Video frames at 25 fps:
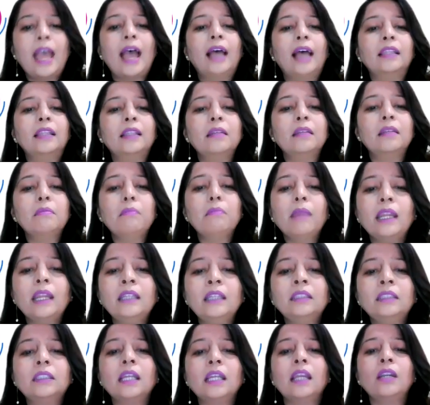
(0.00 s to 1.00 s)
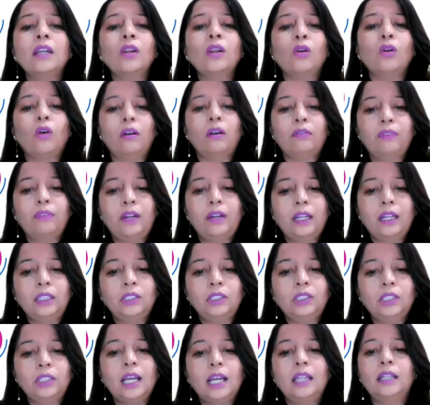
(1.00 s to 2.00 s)
and then maintain
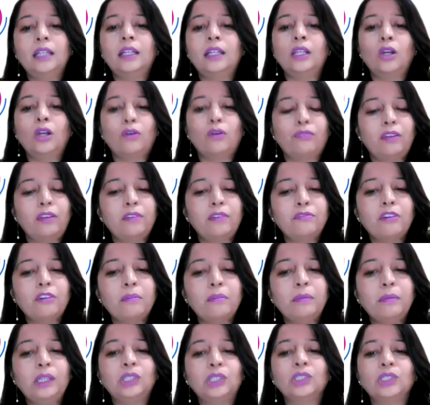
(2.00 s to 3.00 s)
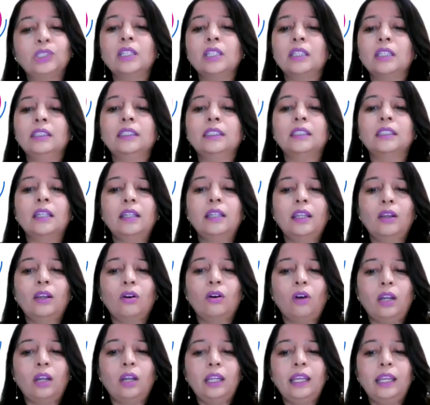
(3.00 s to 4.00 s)
confidentiality of information
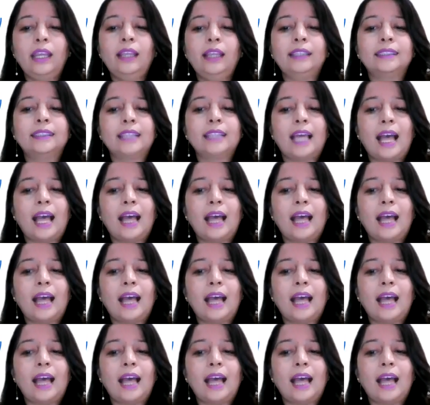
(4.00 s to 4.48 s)
concerning colleagues